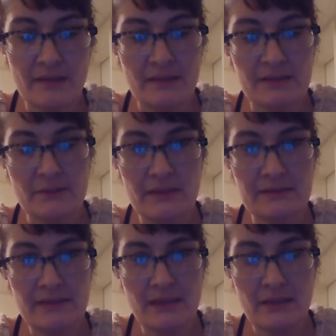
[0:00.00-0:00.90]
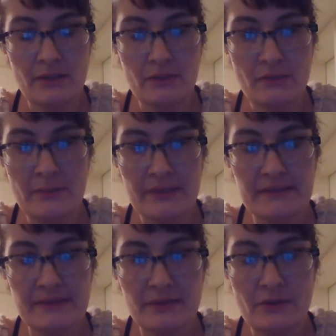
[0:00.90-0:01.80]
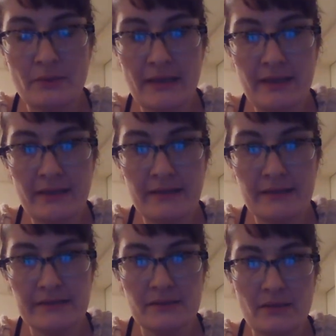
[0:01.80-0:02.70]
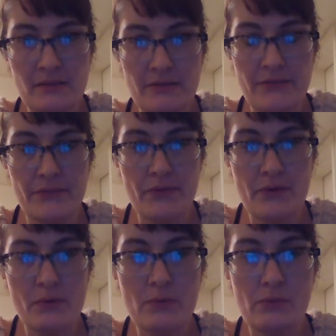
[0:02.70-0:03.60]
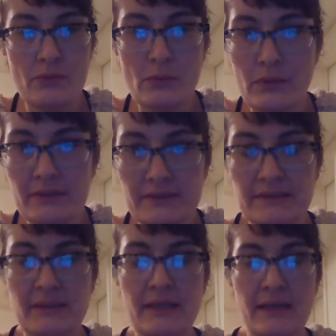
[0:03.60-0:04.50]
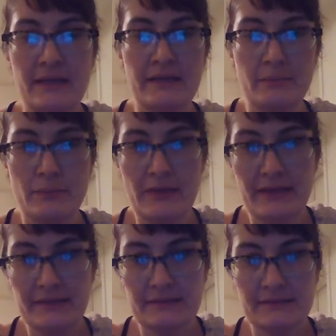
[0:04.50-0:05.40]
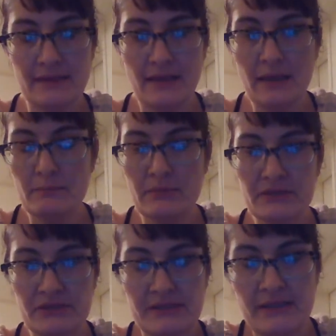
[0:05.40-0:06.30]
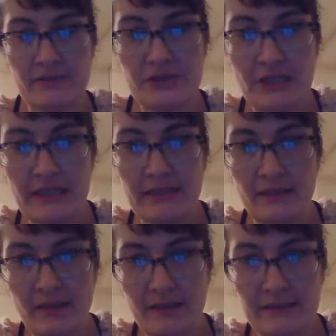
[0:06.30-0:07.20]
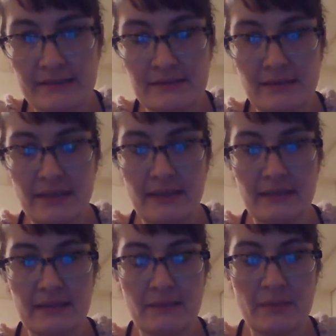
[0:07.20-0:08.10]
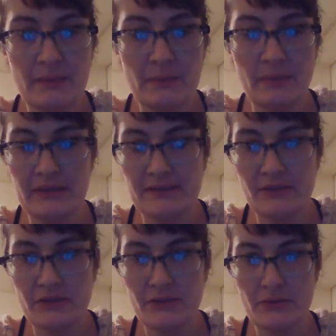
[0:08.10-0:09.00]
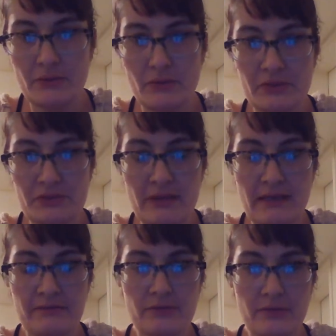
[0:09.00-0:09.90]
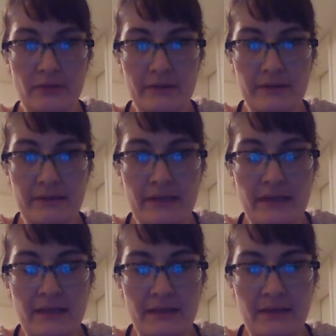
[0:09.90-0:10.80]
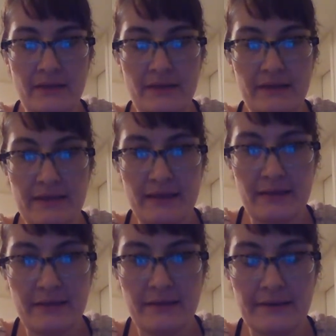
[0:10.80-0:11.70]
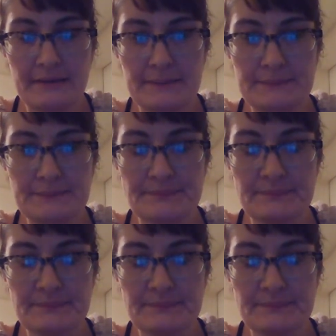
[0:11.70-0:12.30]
As well as uh, Rompe Zaraguay, I think it's called throw wart, and it breaks um, malicious energy and lies and, and, that people place on you, or witchcraft, or, or the dead. Um,